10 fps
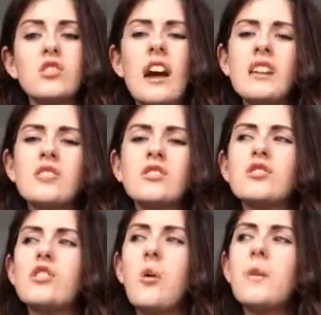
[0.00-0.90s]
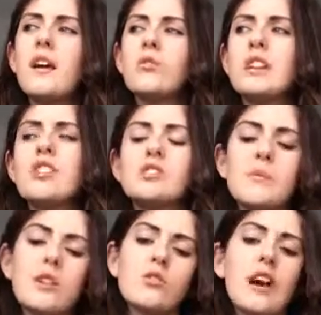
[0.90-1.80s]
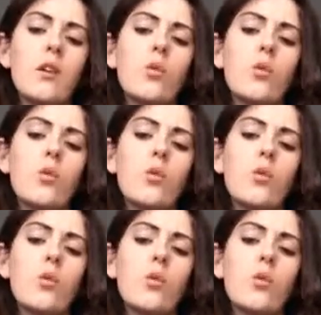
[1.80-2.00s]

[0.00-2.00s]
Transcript: And don't let your teachers bring you down,